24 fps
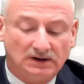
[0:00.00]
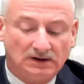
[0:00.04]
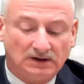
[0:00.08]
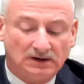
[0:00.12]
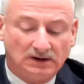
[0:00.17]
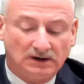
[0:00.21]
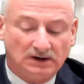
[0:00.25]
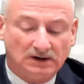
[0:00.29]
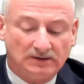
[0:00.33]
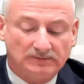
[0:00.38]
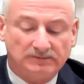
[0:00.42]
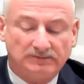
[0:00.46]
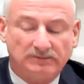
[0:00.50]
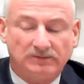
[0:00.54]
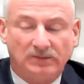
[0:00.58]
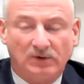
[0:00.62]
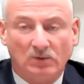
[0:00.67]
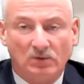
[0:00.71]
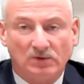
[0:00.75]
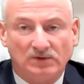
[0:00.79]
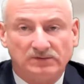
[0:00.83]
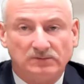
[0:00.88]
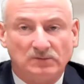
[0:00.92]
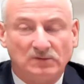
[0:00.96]
But
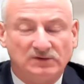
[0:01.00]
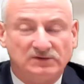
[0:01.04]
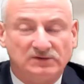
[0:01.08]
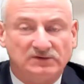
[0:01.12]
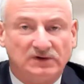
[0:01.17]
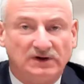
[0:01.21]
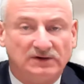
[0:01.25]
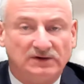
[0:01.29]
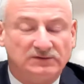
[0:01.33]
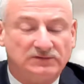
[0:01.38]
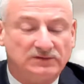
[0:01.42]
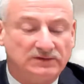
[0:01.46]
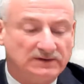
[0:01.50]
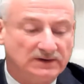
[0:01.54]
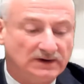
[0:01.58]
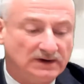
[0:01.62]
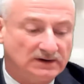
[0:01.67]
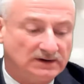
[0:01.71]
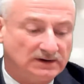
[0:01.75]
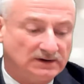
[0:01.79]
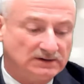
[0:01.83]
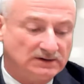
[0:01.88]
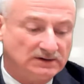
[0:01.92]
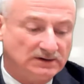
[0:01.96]
we'll touch on
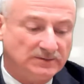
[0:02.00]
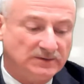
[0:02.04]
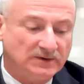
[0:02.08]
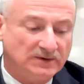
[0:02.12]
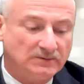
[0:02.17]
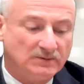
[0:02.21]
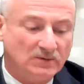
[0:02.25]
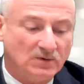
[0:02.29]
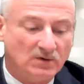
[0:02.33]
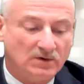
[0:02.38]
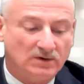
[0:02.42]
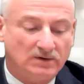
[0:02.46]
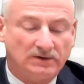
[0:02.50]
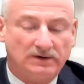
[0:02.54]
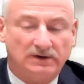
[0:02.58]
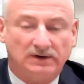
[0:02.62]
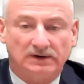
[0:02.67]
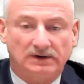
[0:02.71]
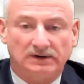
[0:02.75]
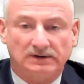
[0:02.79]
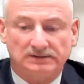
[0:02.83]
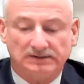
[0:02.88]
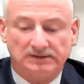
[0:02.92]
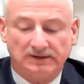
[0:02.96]
that a little bit more
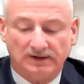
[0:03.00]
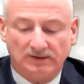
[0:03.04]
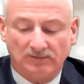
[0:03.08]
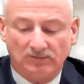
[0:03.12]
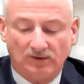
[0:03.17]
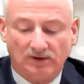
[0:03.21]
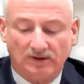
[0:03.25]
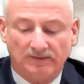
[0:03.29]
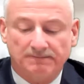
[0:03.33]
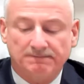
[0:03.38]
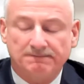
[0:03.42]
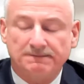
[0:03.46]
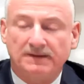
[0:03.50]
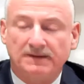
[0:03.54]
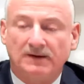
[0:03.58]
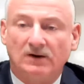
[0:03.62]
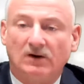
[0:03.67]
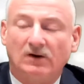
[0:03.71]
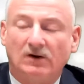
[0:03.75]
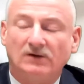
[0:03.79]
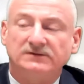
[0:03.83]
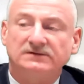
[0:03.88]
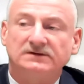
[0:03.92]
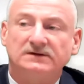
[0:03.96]
later on.
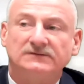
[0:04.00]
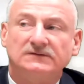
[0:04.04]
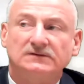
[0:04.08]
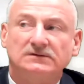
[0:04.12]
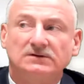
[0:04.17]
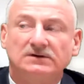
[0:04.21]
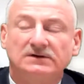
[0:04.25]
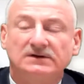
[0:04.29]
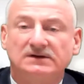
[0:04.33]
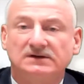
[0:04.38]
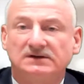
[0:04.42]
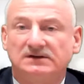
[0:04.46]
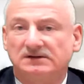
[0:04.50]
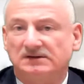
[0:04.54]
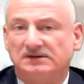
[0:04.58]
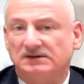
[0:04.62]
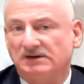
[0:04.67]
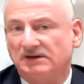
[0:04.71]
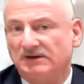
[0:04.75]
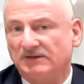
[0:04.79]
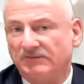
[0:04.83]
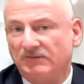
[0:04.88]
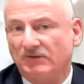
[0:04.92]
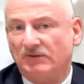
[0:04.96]
Also, you have to look at the
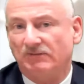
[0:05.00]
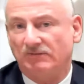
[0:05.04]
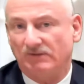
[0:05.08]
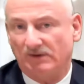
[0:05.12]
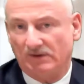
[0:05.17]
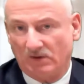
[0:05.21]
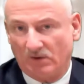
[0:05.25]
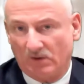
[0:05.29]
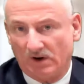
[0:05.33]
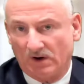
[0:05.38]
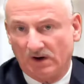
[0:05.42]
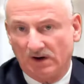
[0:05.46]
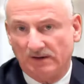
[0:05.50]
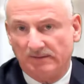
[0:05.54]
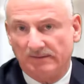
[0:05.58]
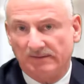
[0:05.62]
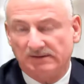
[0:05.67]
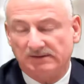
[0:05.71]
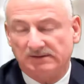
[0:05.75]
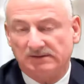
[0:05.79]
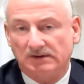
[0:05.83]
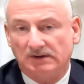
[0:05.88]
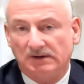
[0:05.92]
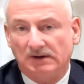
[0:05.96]
delivery
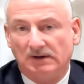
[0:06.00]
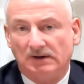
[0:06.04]
requirements.